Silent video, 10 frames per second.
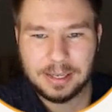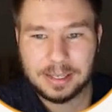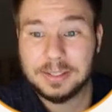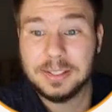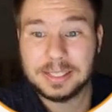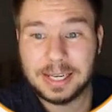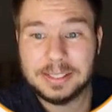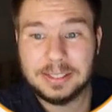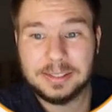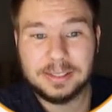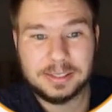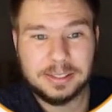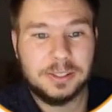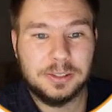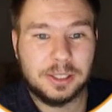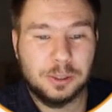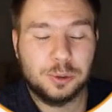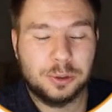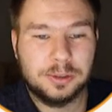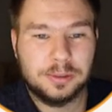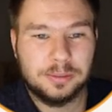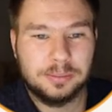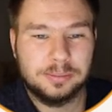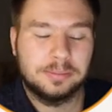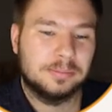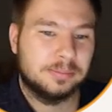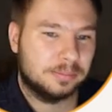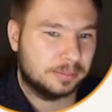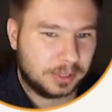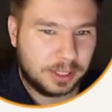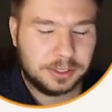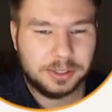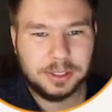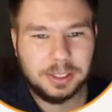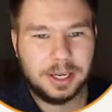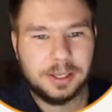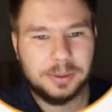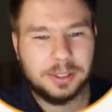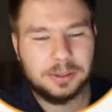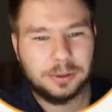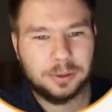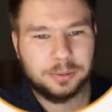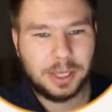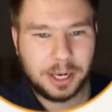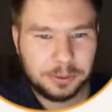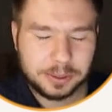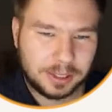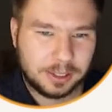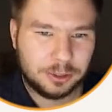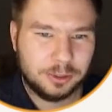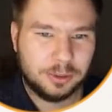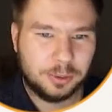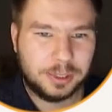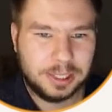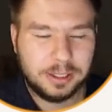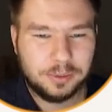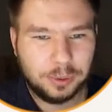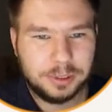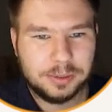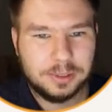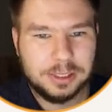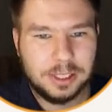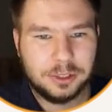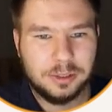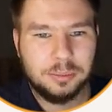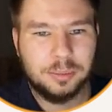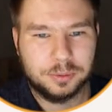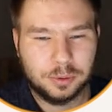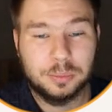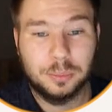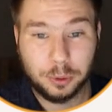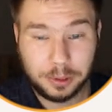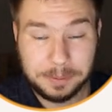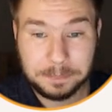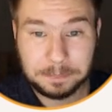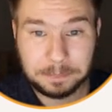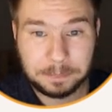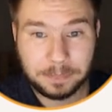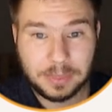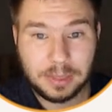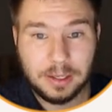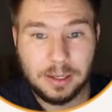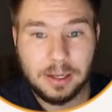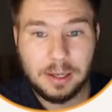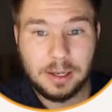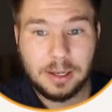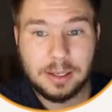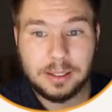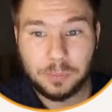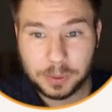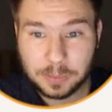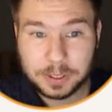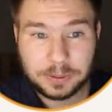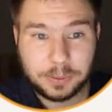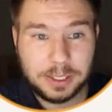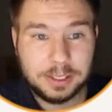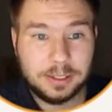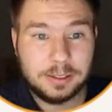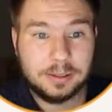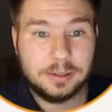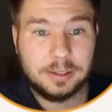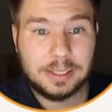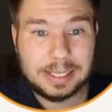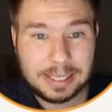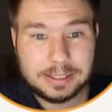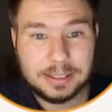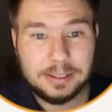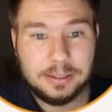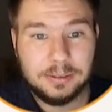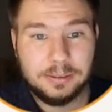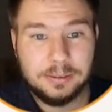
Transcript: In these cases, existing solutions, either in the area of error detection or data quality validation, perform poorly. And we demonstrate that collecting